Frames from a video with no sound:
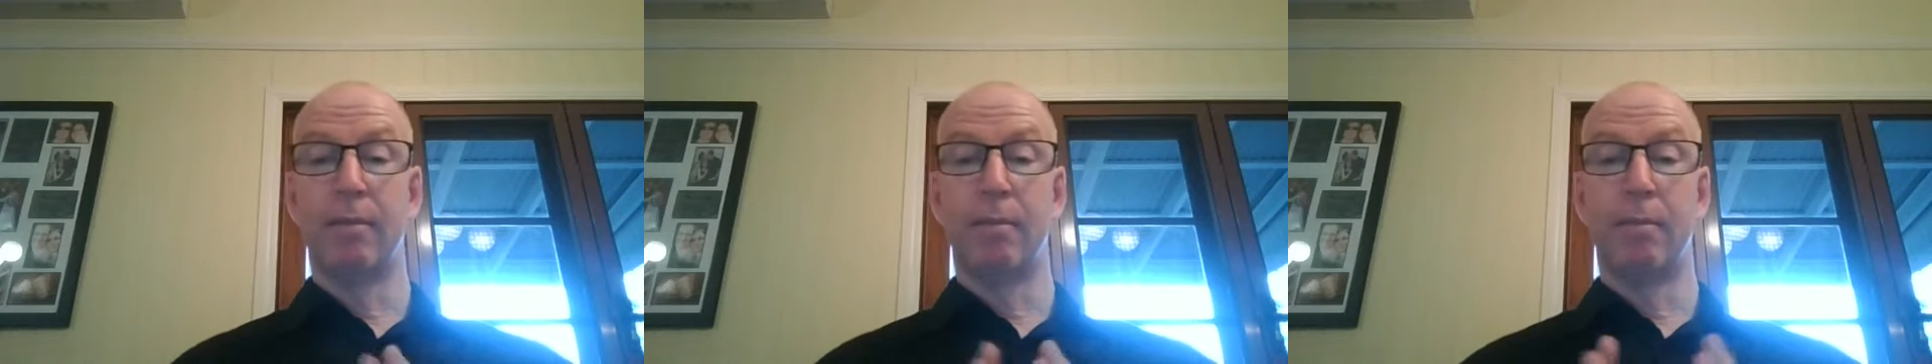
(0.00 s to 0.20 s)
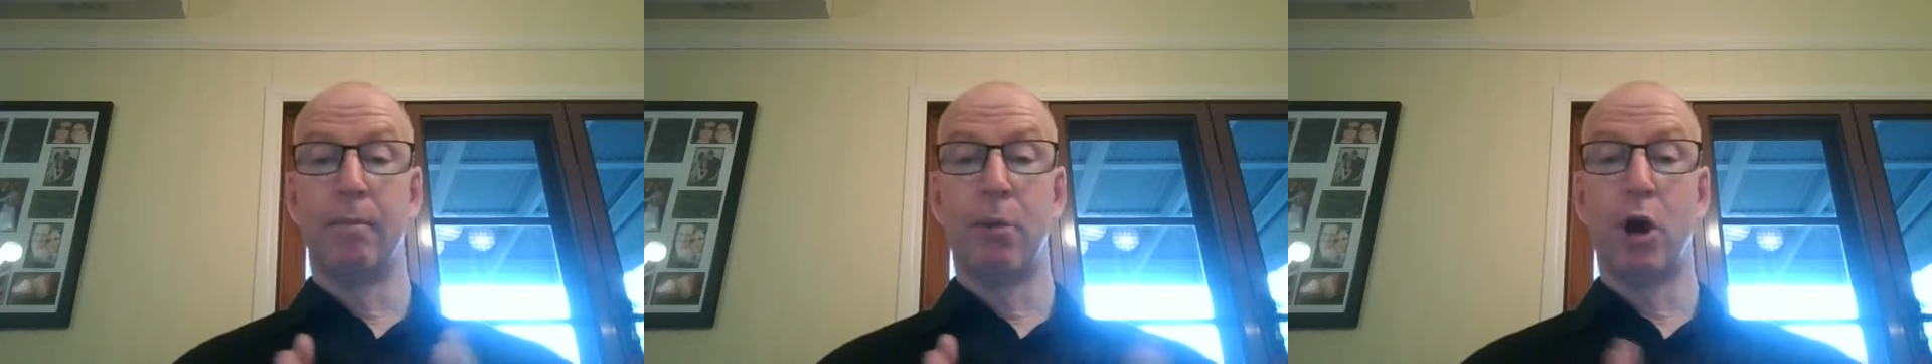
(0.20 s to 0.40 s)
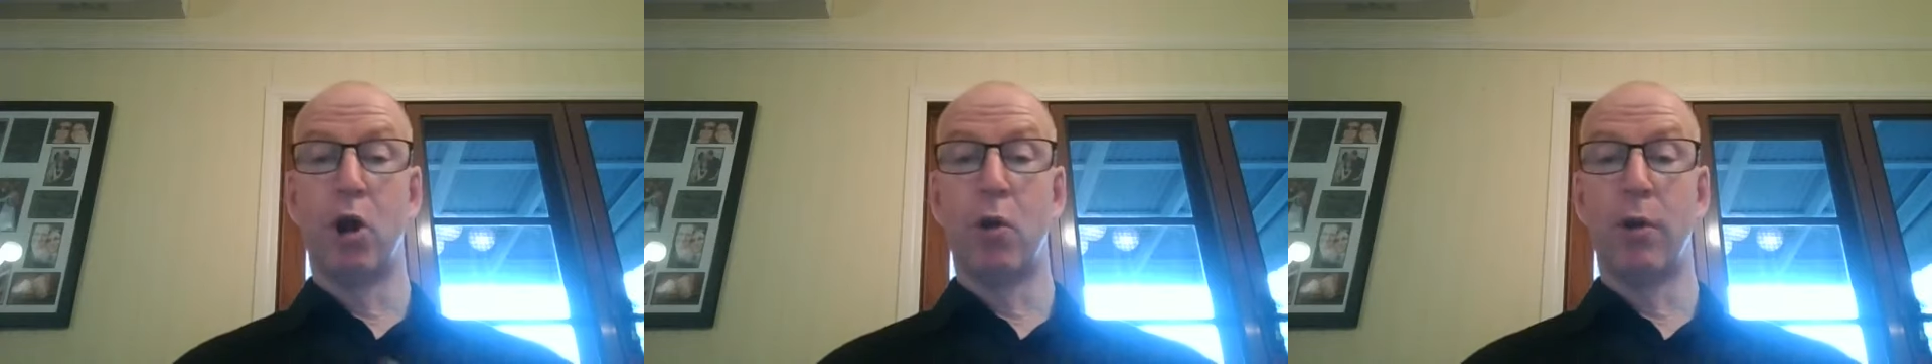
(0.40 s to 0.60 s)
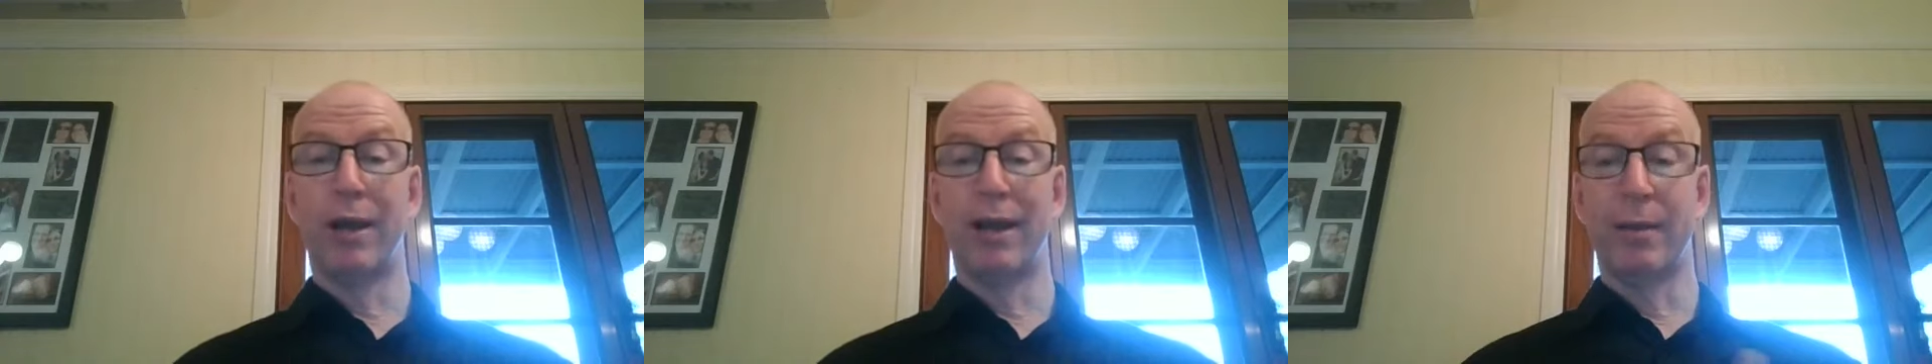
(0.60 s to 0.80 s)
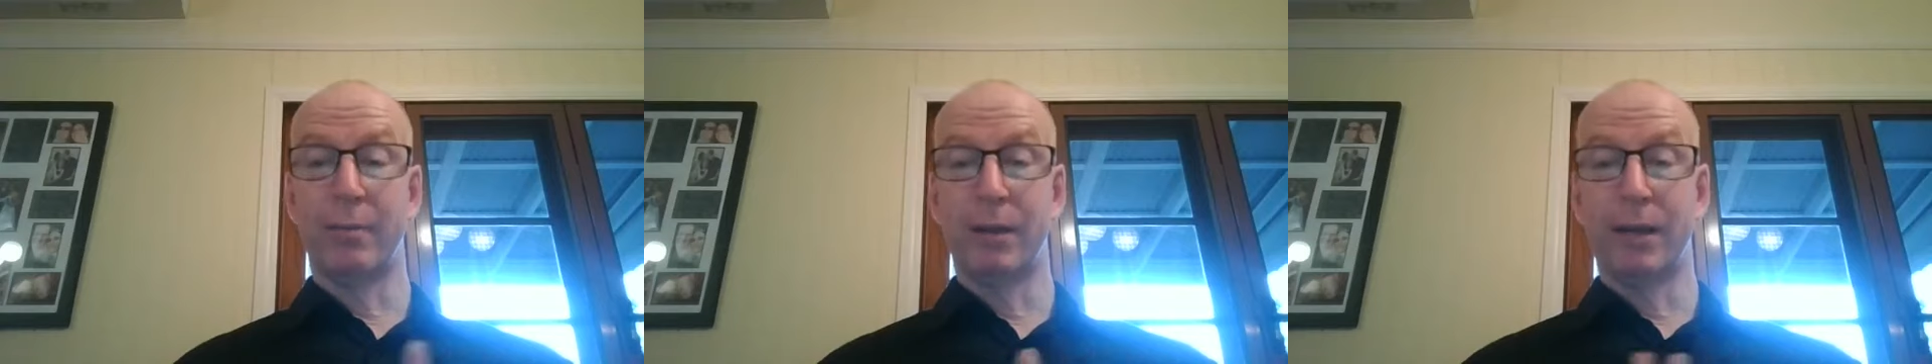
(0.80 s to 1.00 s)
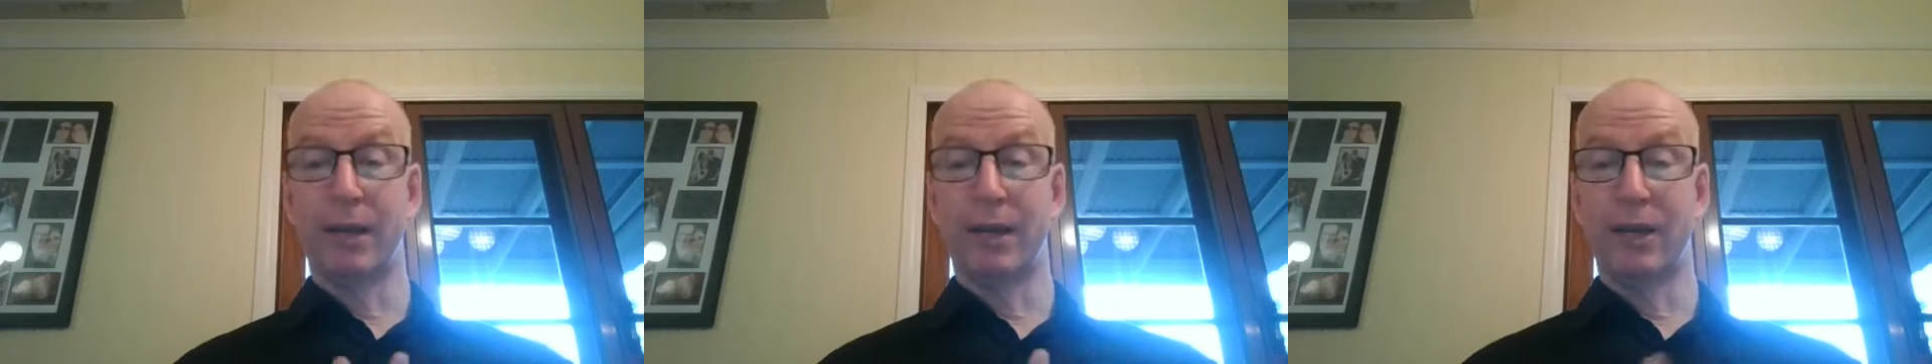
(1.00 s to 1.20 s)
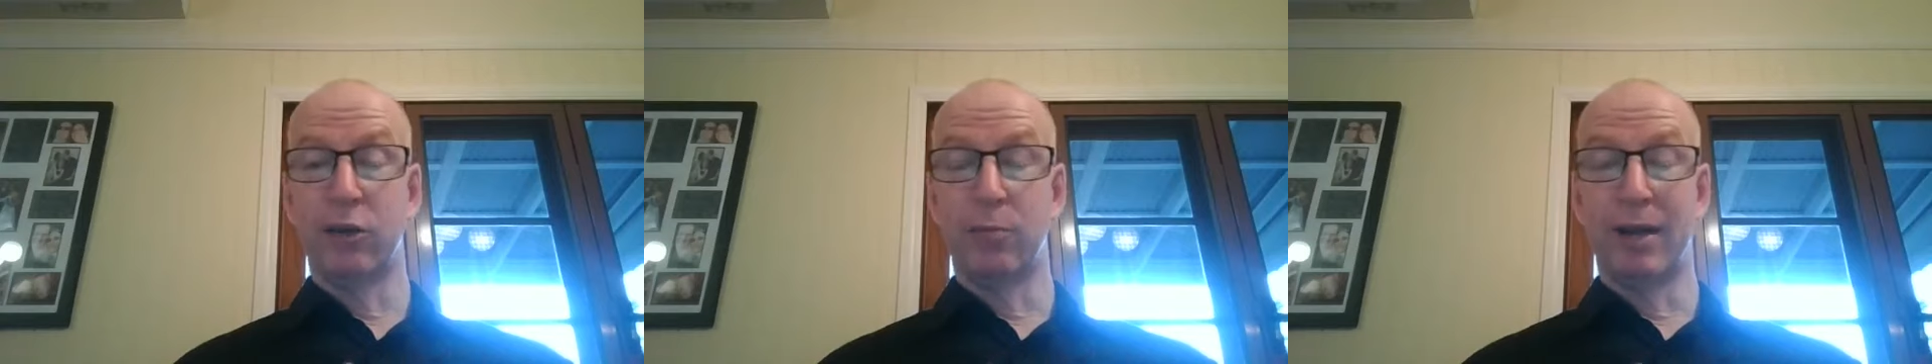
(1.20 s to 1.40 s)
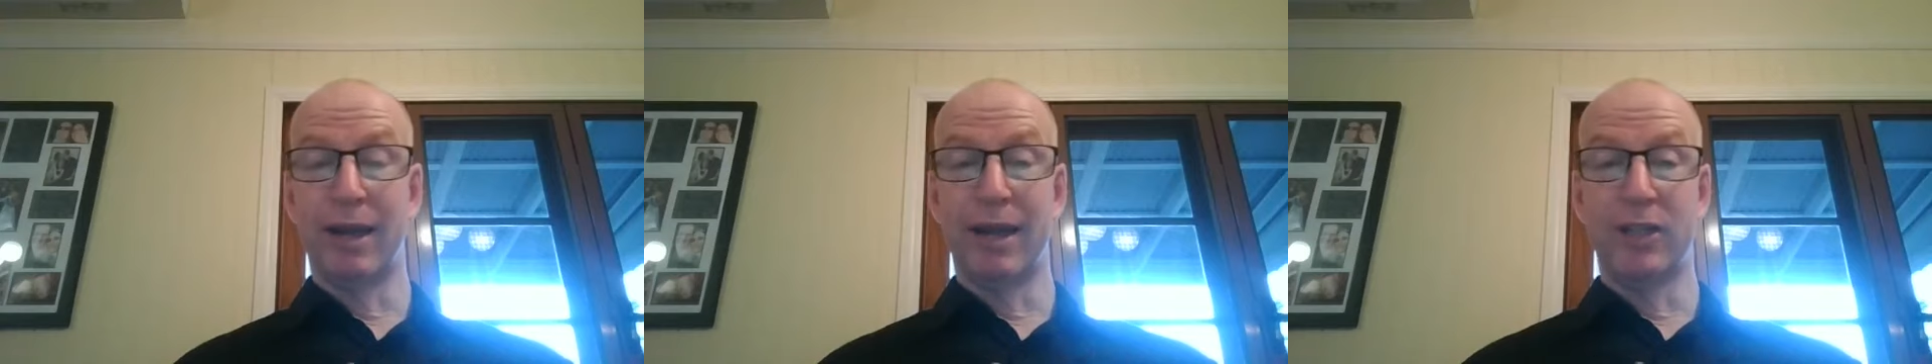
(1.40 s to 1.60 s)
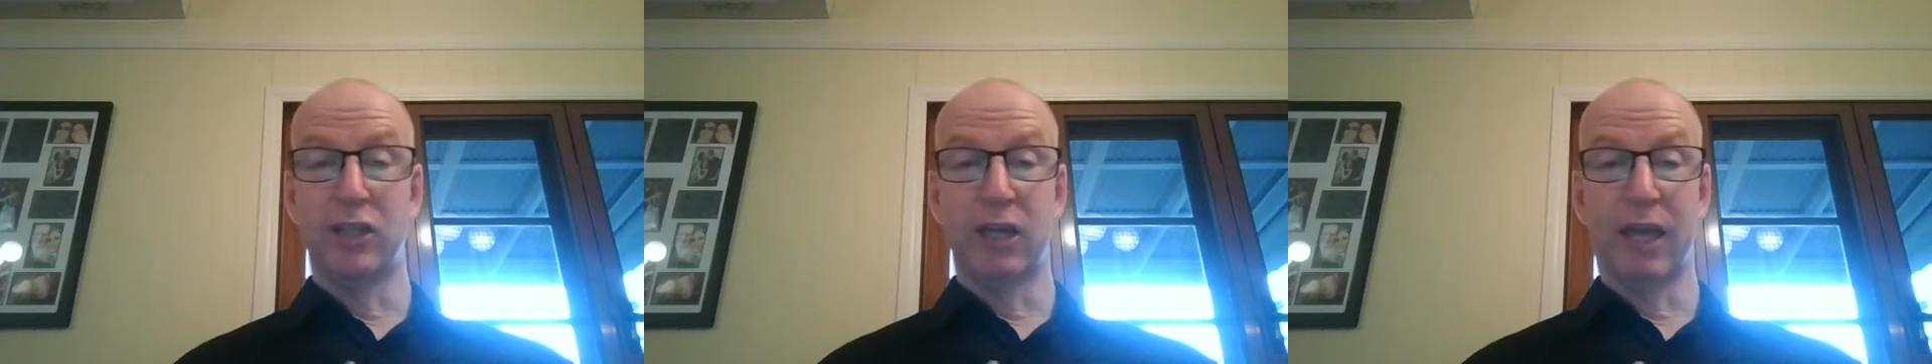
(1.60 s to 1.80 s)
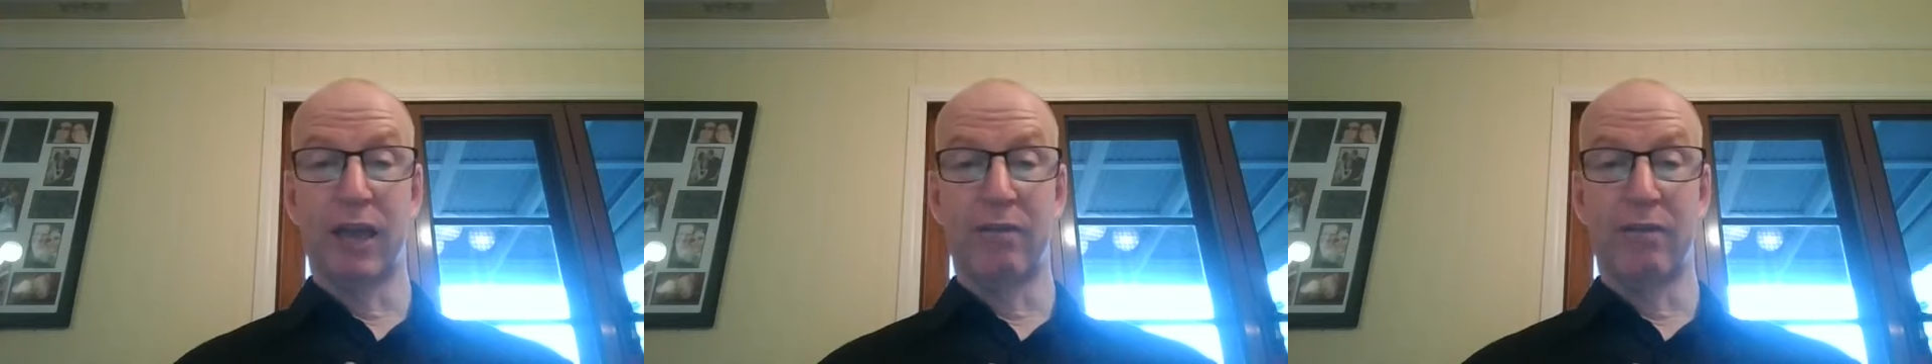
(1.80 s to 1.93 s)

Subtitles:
borrowing ability you may actually